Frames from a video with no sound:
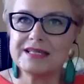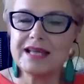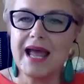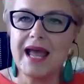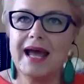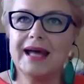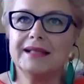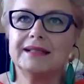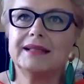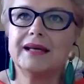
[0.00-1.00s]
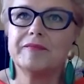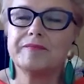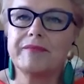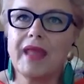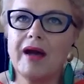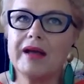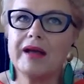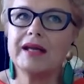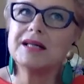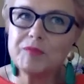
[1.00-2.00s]
this. And
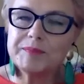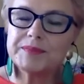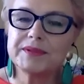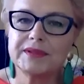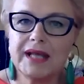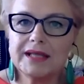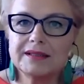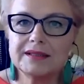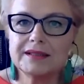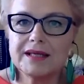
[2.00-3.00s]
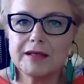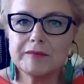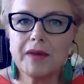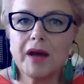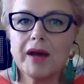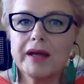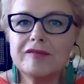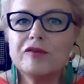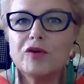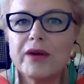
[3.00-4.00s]
I hope that
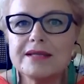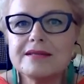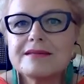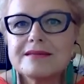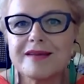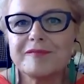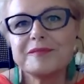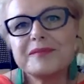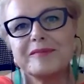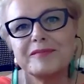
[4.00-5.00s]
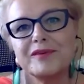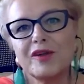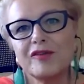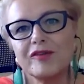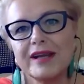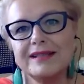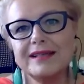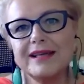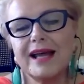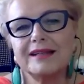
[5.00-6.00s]
I influenced some people
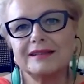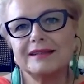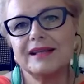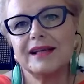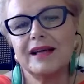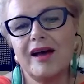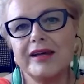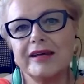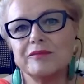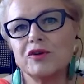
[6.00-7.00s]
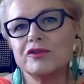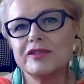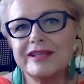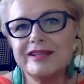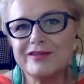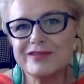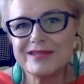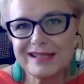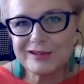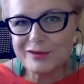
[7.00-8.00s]
already, and I am
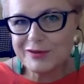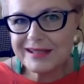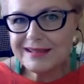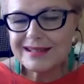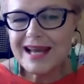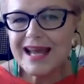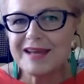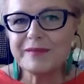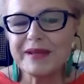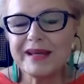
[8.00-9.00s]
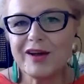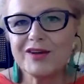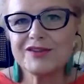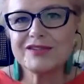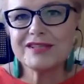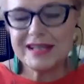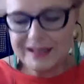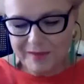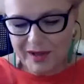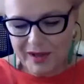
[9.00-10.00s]
continuously doing it because,
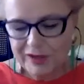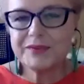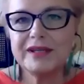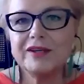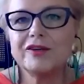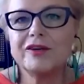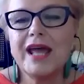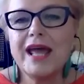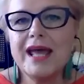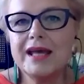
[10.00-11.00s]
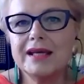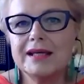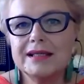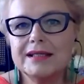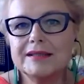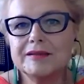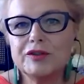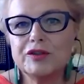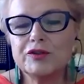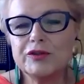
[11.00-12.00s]
in my opinion,
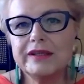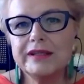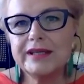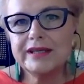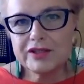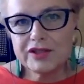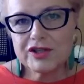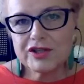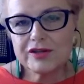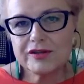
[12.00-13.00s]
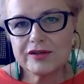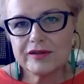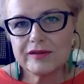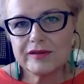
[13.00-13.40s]
to teach